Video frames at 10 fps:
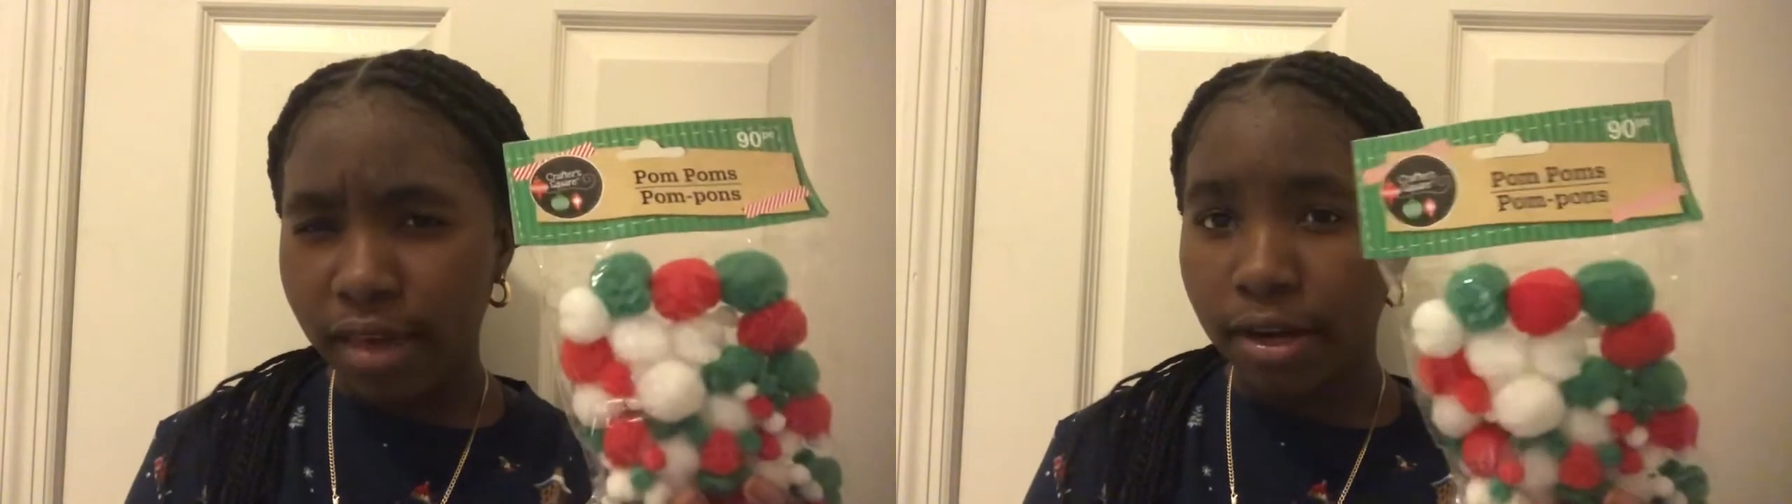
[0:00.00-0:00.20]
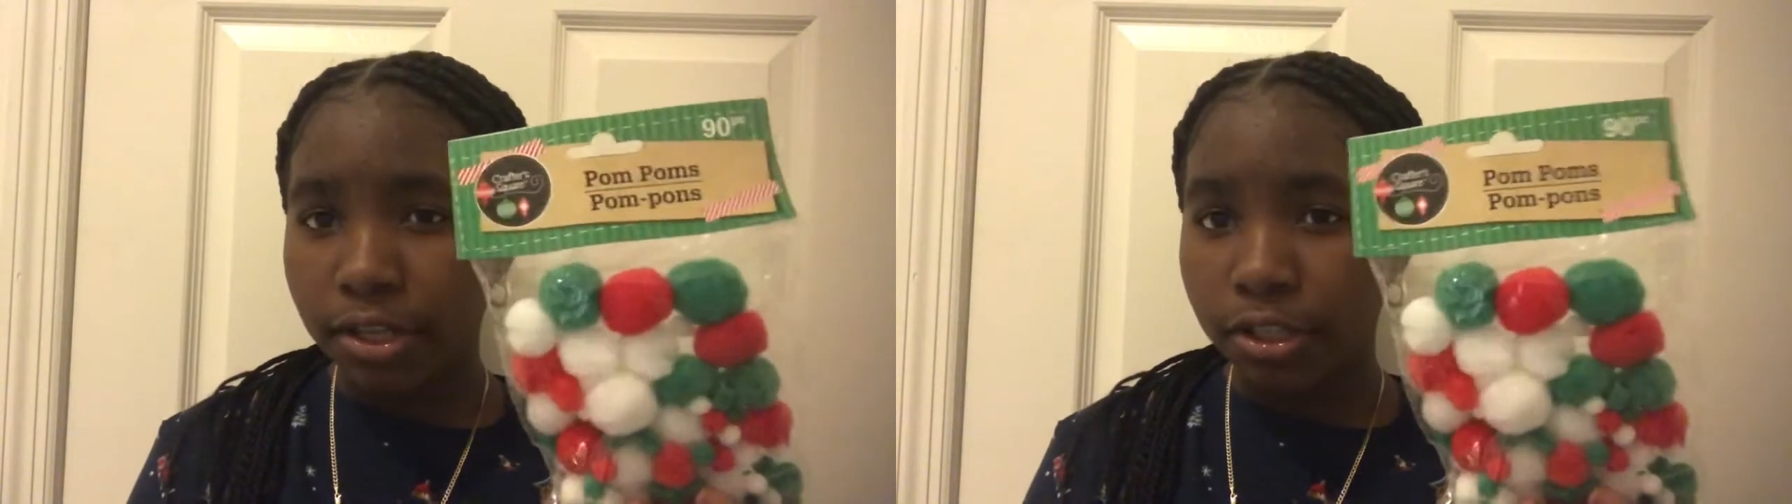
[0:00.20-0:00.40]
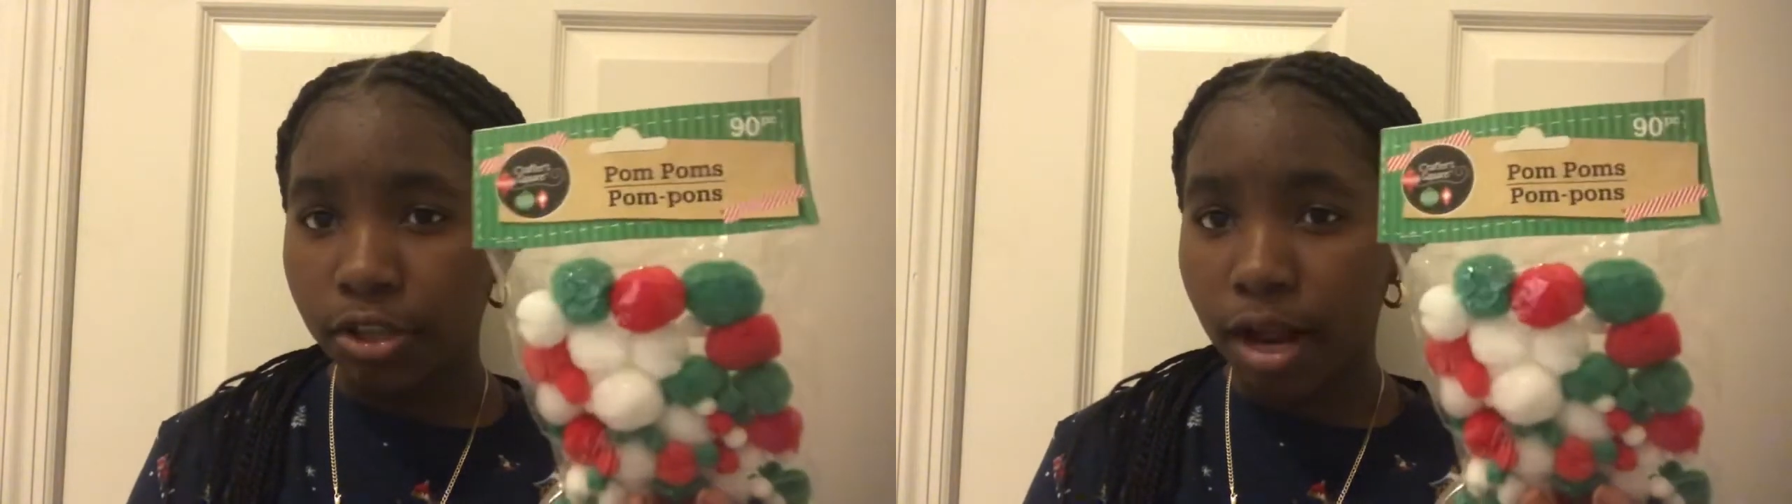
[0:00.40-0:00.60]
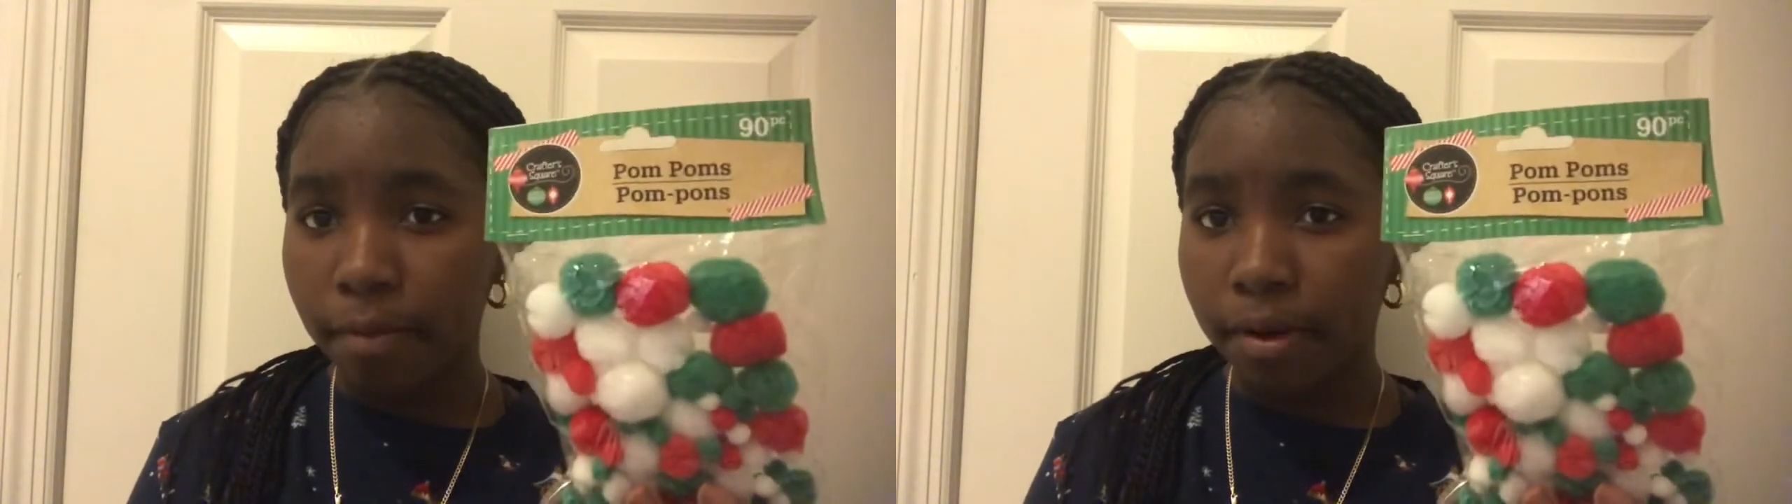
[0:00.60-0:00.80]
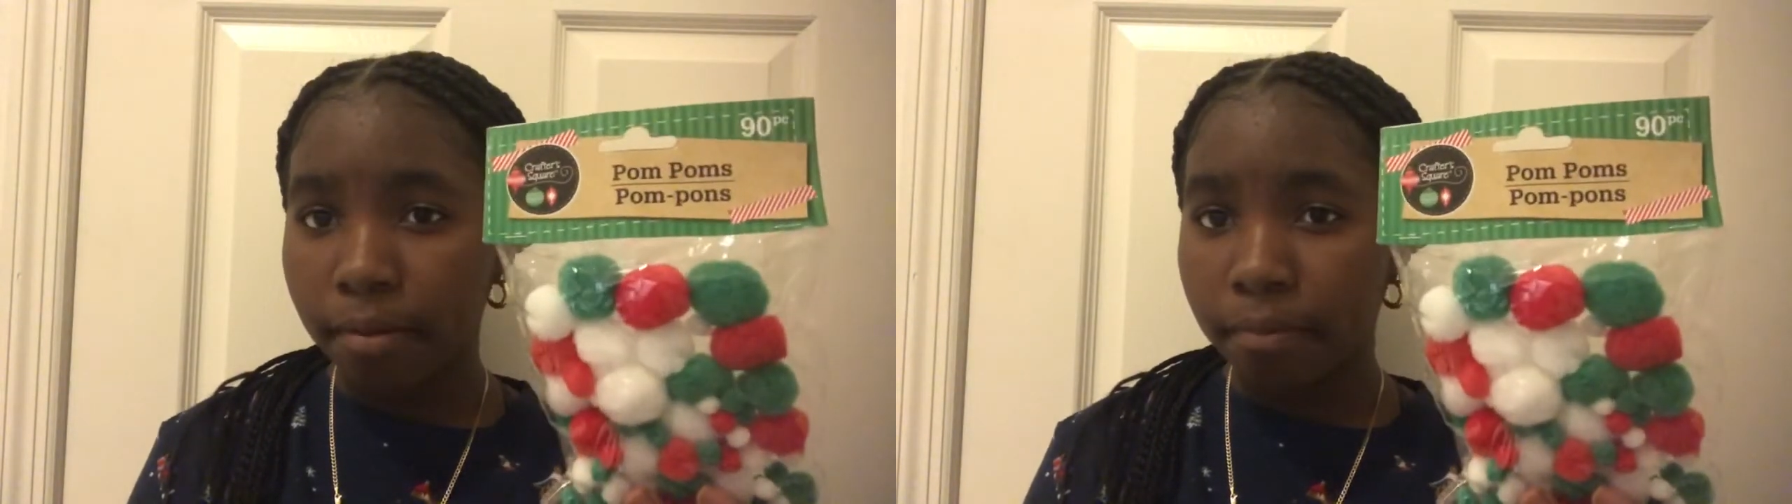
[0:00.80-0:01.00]
I just grabbed
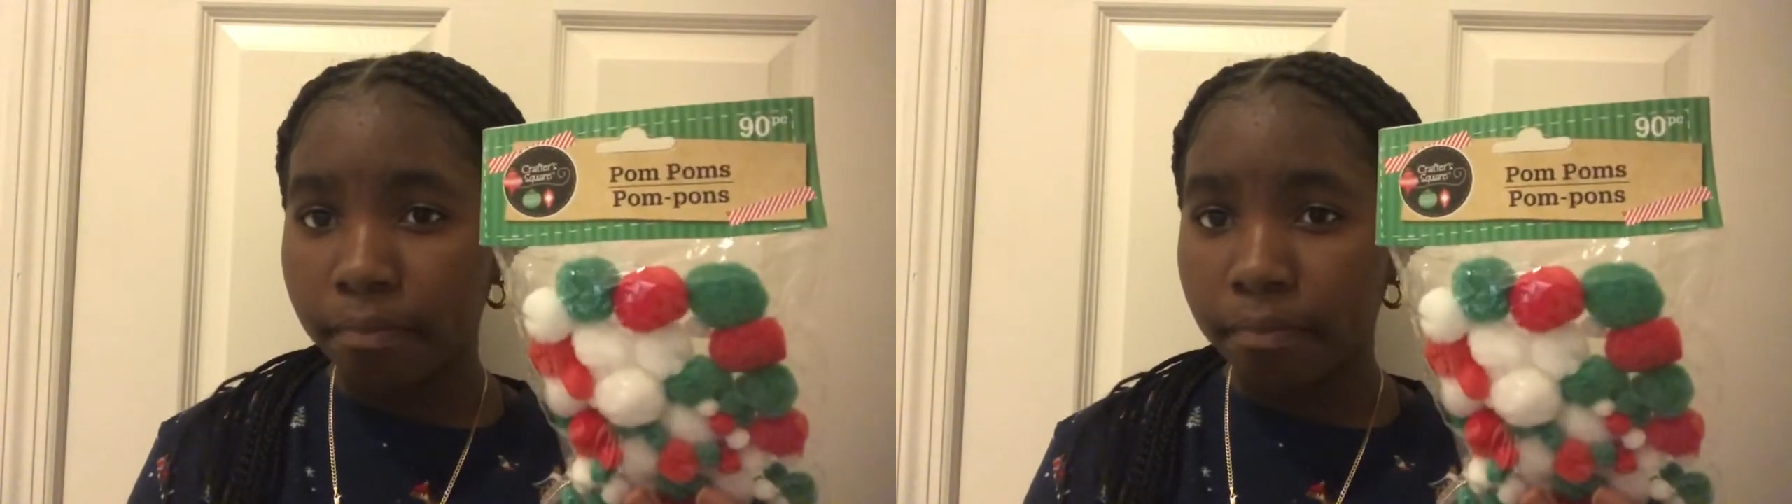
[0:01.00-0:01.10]
them.